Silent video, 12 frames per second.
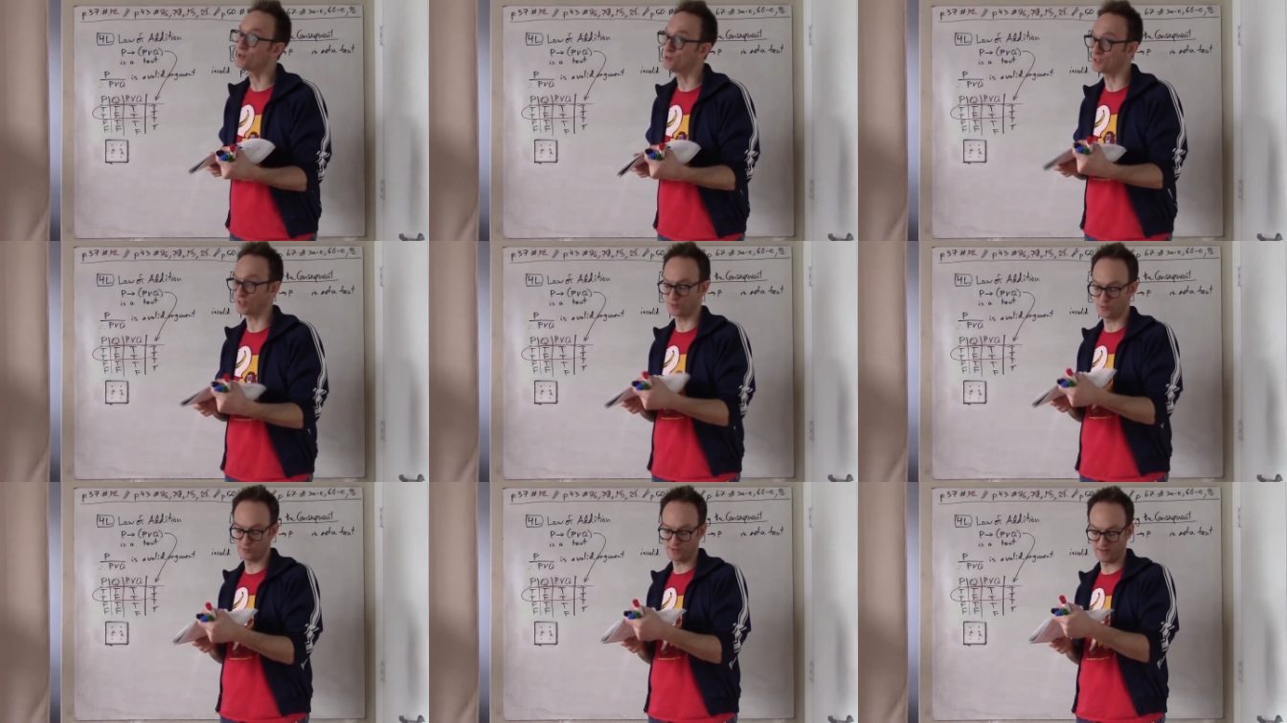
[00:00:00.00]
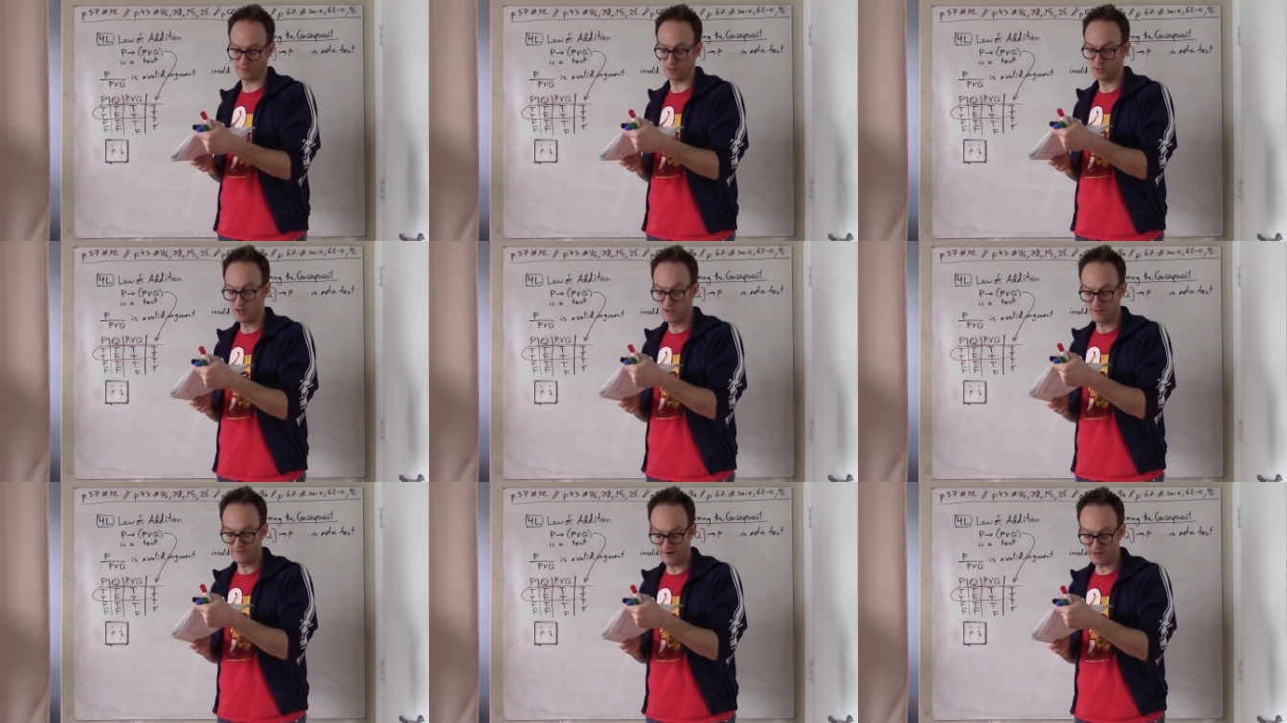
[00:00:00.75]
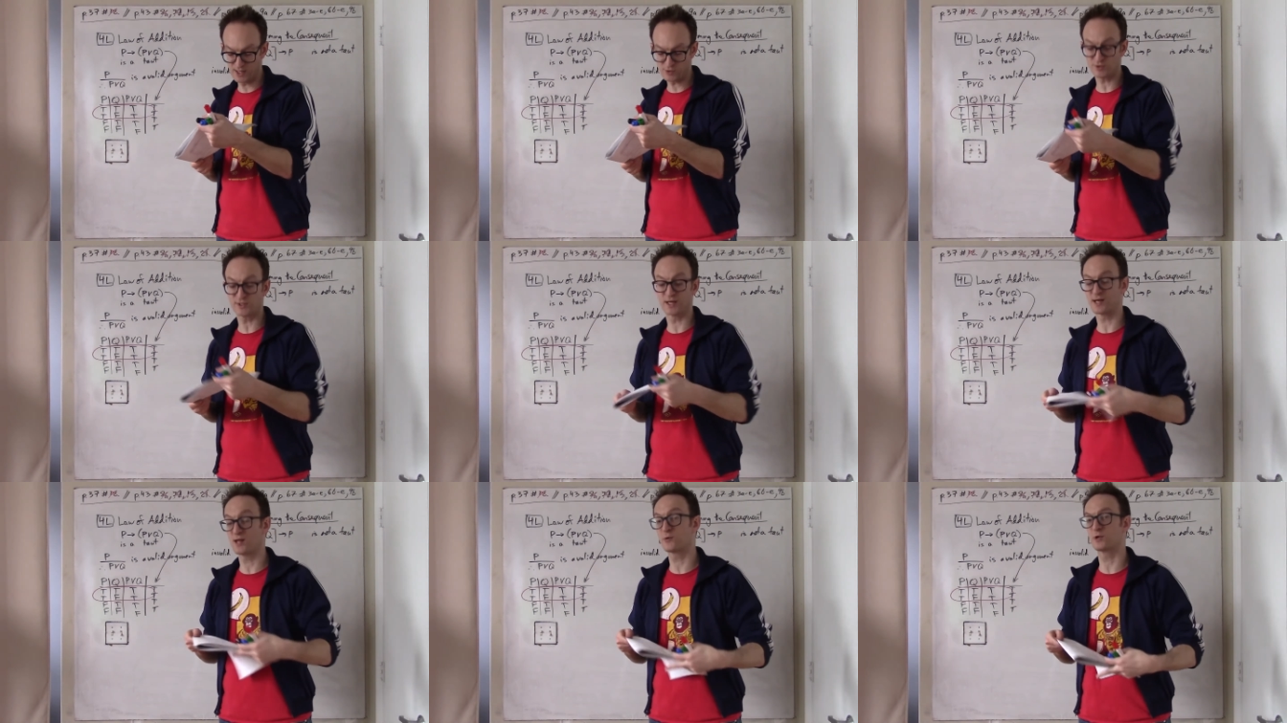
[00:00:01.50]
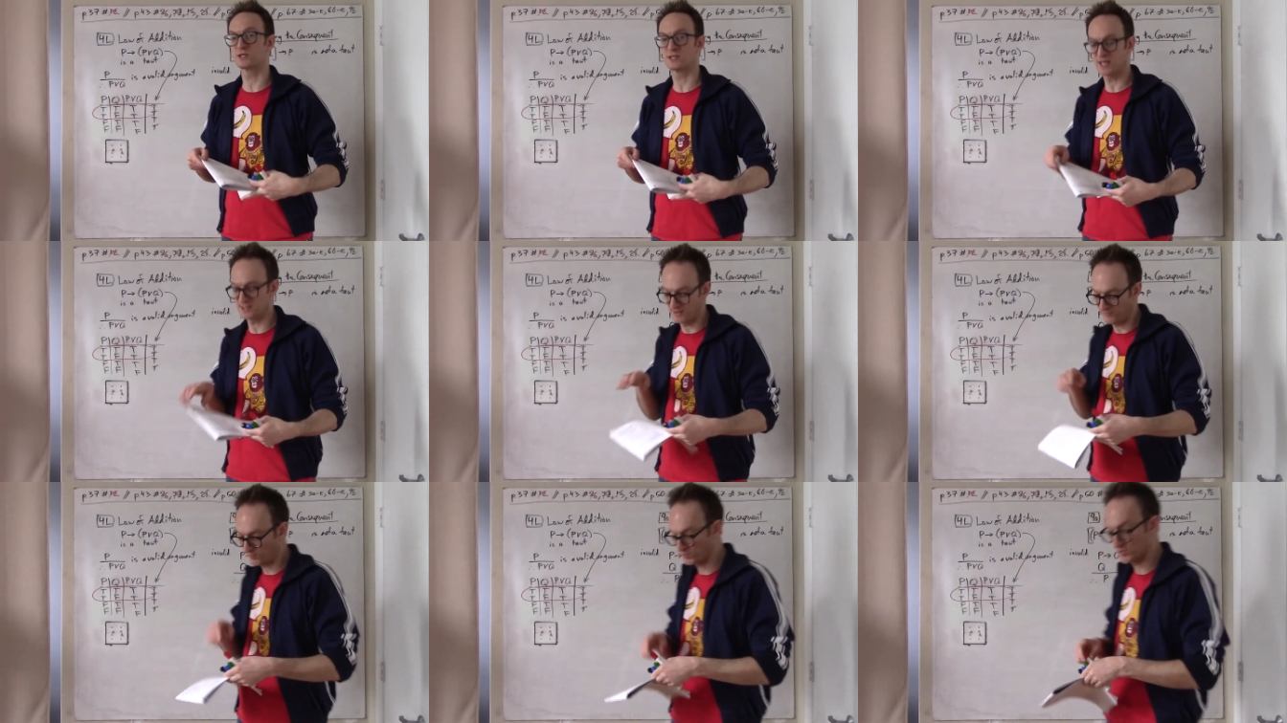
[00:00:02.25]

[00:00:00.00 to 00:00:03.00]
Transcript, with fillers: using a truth table. Very interesting. In other words, he says if you're